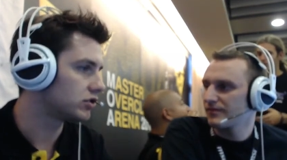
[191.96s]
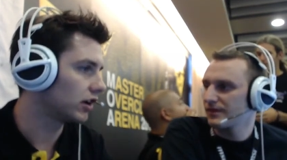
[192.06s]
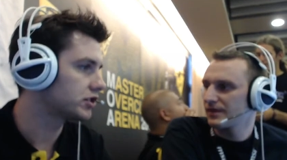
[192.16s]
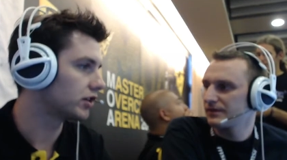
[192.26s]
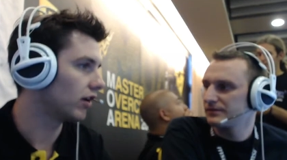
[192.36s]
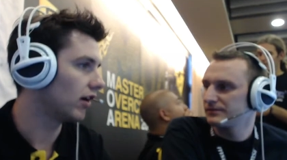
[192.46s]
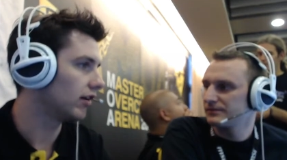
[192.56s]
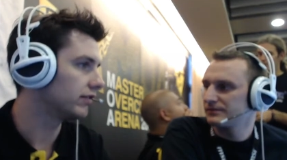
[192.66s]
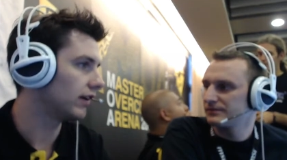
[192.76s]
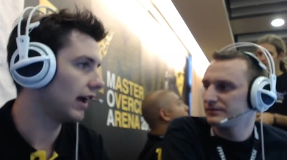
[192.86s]
Speaker 1: structure
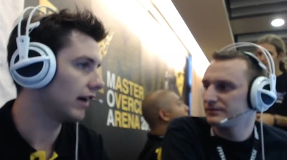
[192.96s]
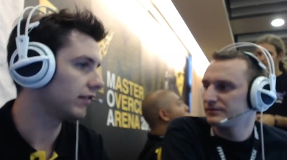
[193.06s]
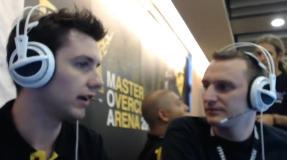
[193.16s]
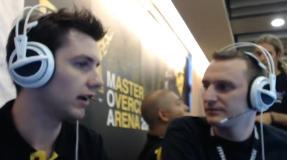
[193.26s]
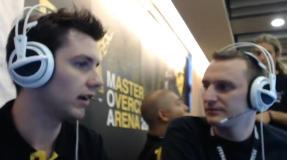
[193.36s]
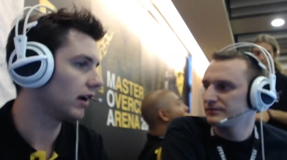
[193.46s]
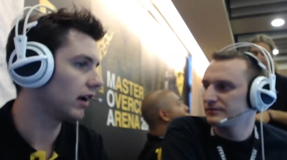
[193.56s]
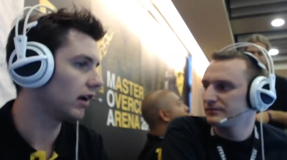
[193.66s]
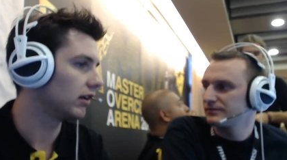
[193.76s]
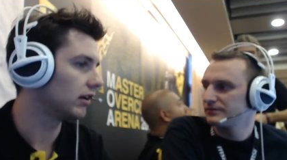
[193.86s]
of having
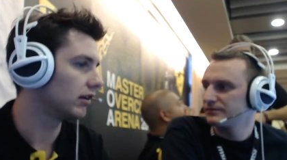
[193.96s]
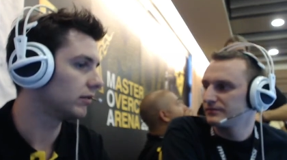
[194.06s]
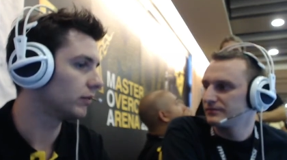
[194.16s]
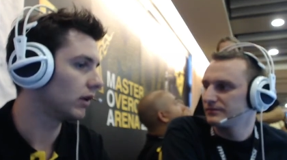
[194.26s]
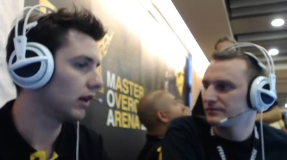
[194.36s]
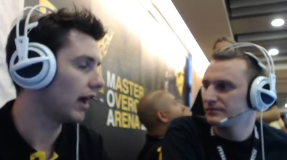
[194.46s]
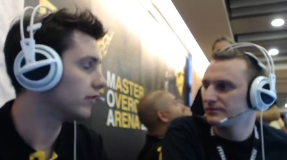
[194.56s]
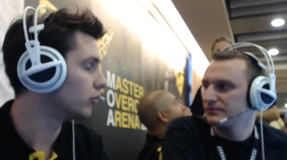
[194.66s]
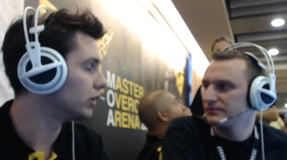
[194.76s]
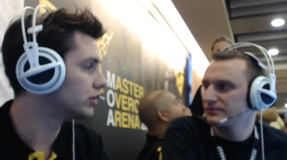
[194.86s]
uh,
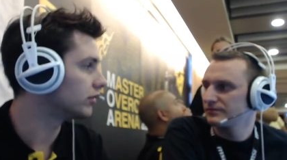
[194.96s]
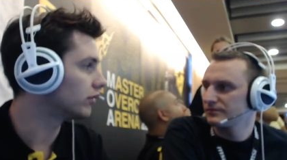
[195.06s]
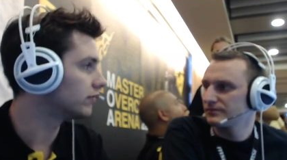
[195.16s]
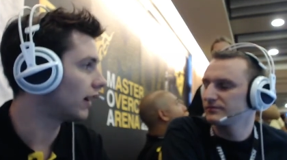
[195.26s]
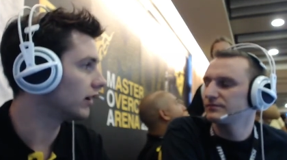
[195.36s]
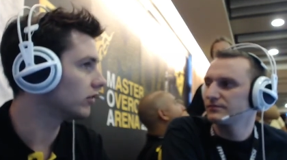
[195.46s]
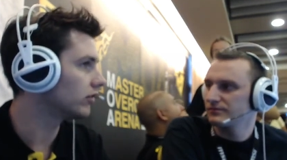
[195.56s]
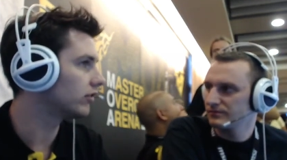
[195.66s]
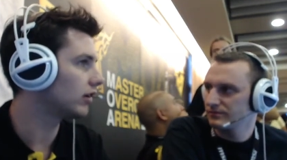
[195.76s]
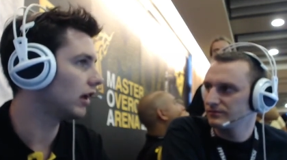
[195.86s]
live regional
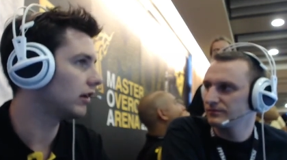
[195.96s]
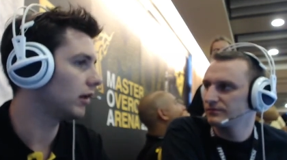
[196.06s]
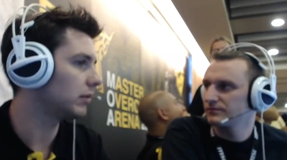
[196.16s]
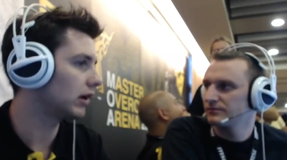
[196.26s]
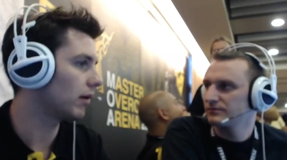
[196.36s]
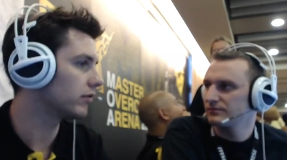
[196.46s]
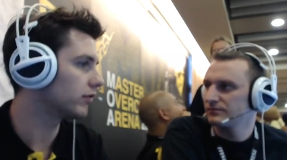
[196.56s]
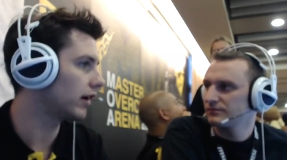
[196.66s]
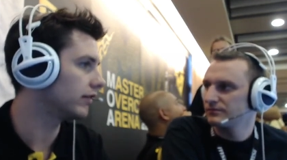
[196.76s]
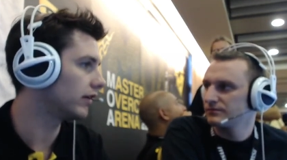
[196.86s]
finals, it, it becomes
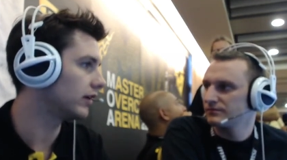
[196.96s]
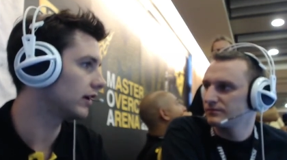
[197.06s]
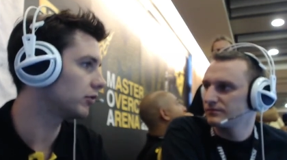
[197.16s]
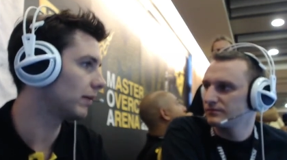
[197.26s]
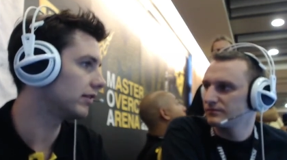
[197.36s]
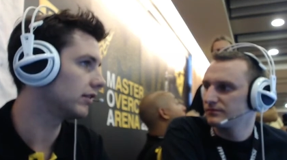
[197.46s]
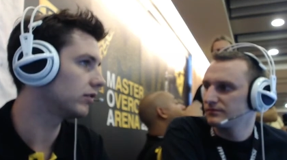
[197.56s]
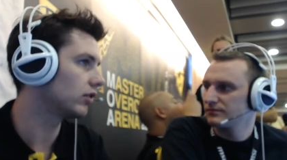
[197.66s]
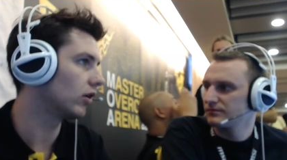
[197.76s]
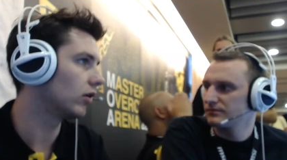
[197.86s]
very very expensive.
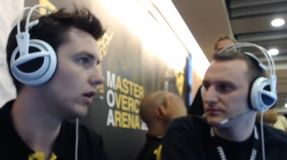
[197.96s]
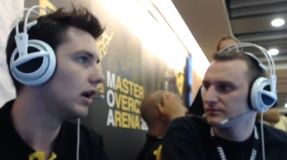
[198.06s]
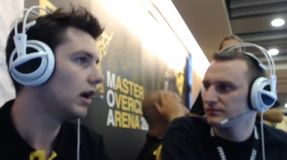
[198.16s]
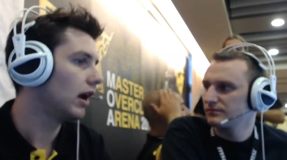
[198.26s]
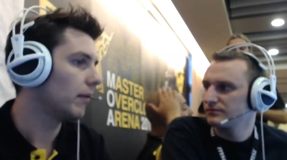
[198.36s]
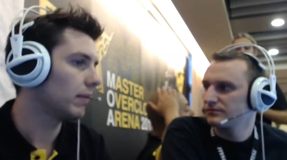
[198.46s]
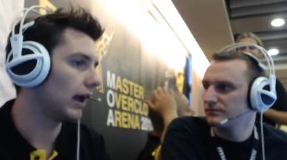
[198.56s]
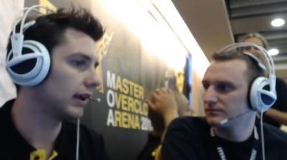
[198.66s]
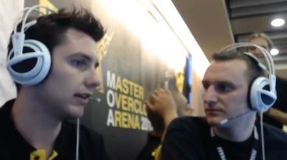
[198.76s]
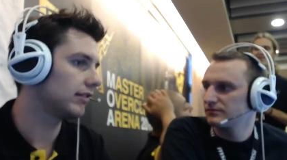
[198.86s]
So,
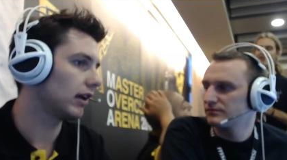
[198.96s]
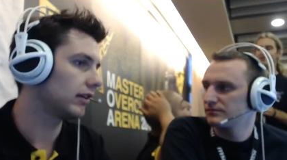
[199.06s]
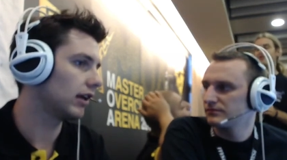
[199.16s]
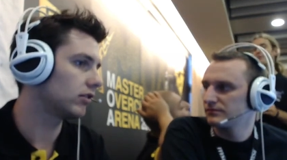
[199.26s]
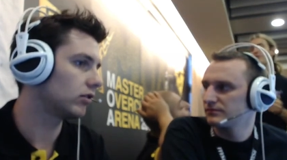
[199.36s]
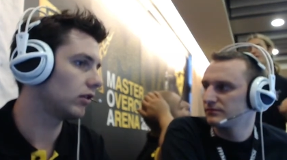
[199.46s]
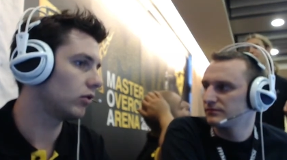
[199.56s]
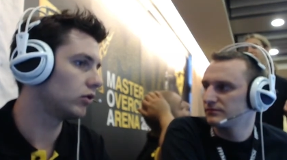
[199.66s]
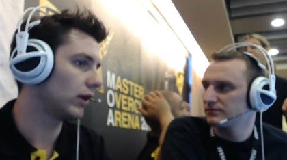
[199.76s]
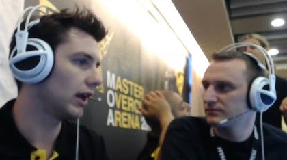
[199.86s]
I guess I guess
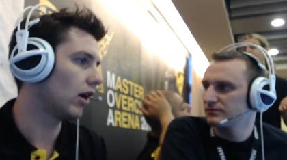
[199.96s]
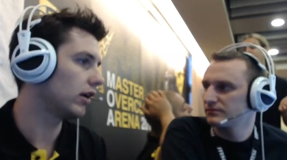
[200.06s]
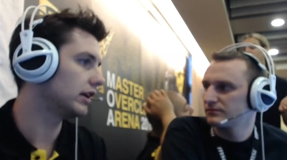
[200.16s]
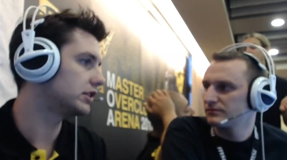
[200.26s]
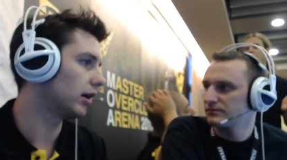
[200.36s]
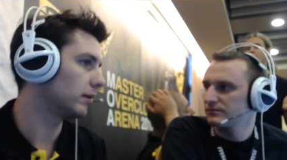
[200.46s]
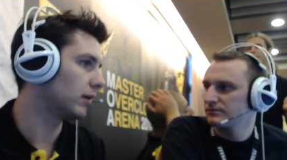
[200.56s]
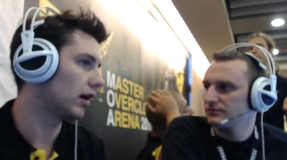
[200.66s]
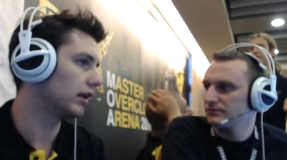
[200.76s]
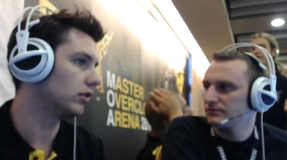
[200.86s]
doing it on H W B
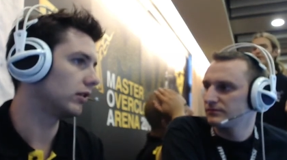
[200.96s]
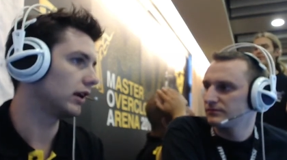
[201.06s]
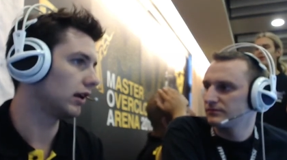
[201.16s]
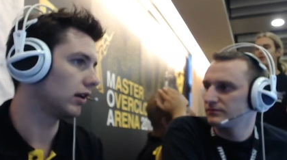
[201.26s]
O T and doing